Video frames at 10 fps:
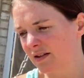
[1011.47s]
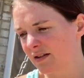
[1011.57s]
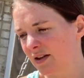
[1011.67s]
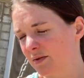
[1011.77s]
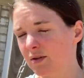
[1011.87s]

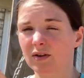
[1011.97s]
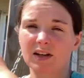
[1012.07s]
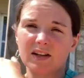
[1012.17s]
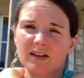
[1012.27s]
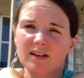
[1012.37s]
they was
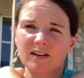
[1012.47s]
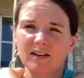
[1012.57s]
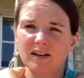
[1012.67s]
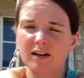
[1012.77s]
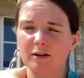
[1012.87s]
already
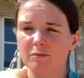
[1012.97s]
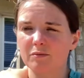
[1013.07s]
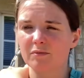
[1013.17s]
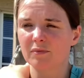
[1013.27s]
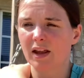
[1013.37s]

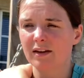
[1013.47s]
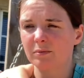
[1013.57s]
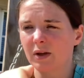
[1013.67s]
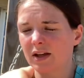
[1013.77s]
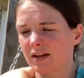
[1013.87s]
live
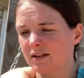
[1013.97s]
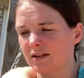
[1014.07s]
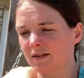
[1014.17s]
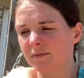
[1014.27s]
plants